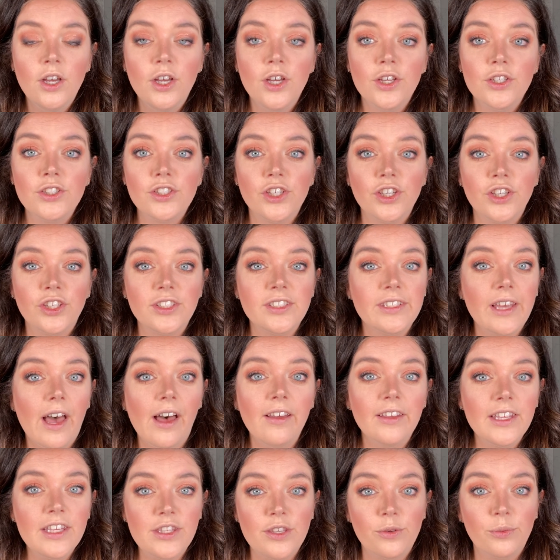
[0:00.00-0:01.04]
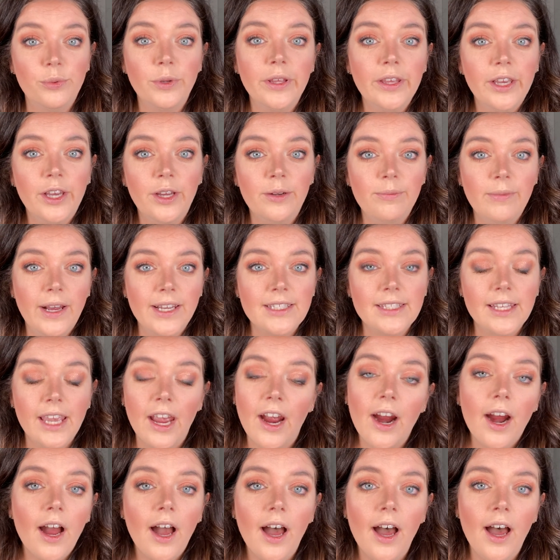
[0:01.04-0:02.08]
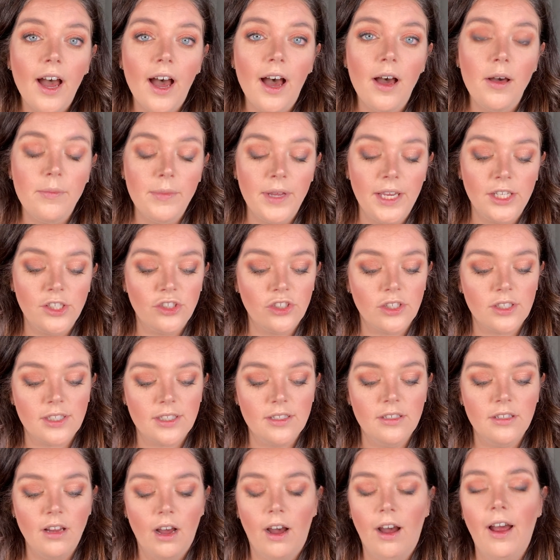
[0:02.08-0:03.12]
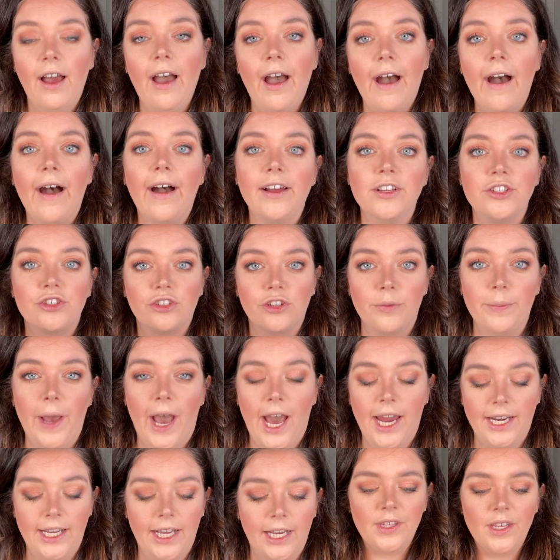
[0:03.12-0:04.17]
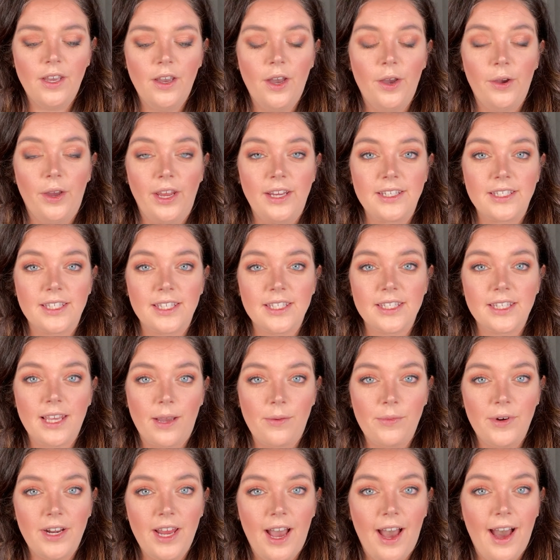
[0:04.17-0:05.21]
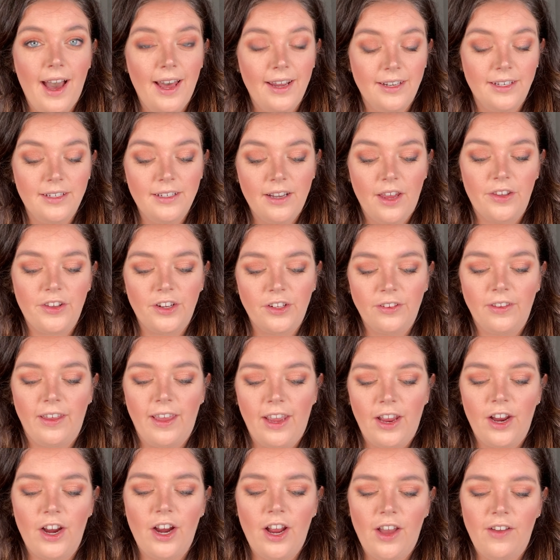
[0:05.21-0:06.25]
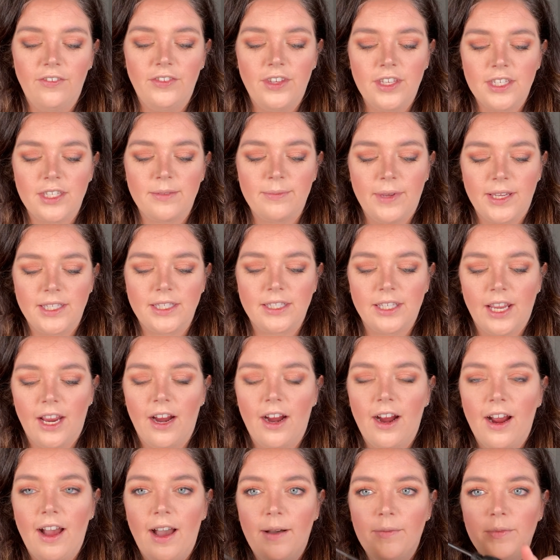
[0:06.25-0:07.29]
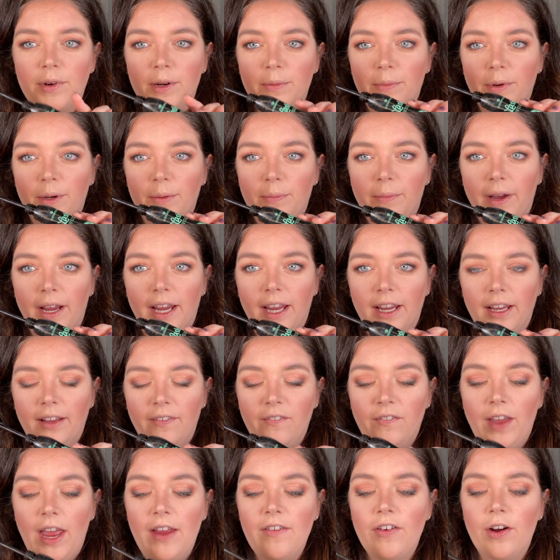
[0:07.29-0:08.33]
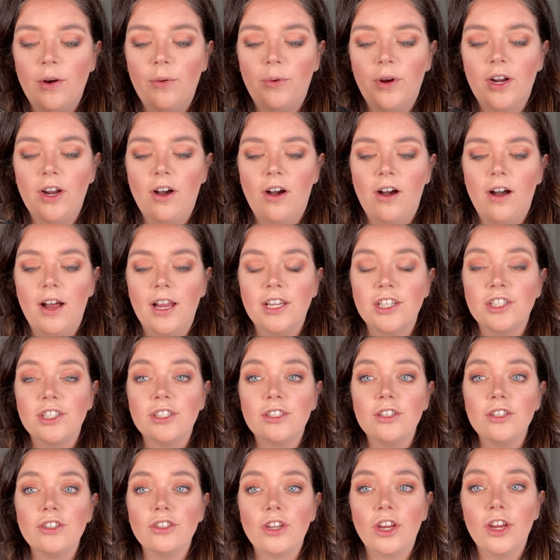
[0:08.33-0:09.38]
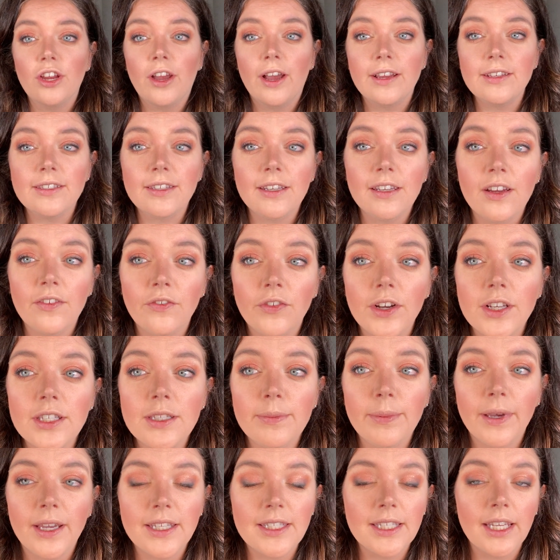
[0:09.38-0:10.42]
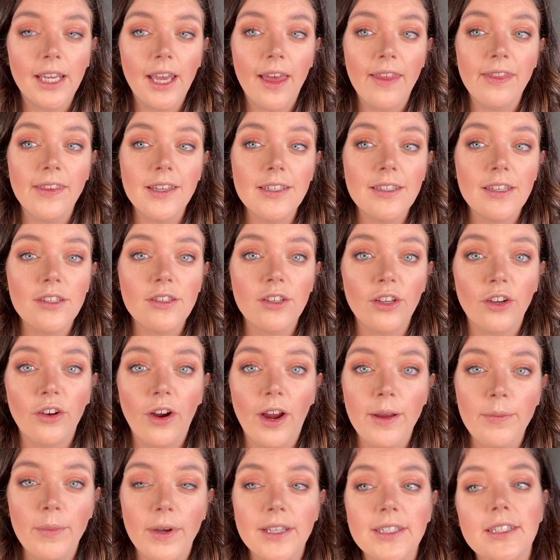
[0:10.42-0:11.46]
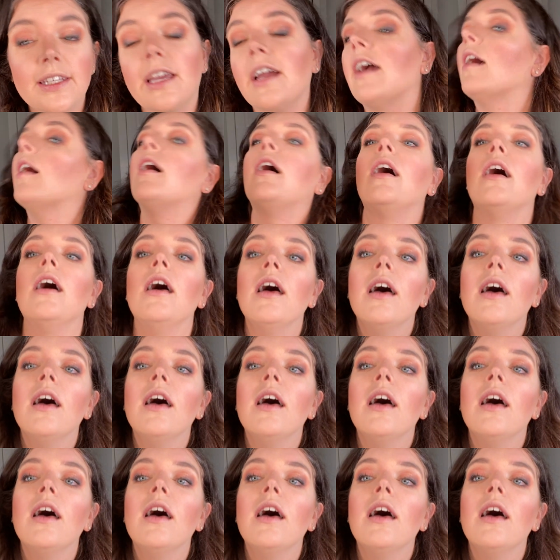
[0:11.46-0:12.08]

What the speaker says: So you can tell it's a really good mascara. It's just not as dramatic. Okay, since I want to add another layer of this mascara, I'm going to put my favorite one on just to show you guys the difference, because again, this is a great mascara,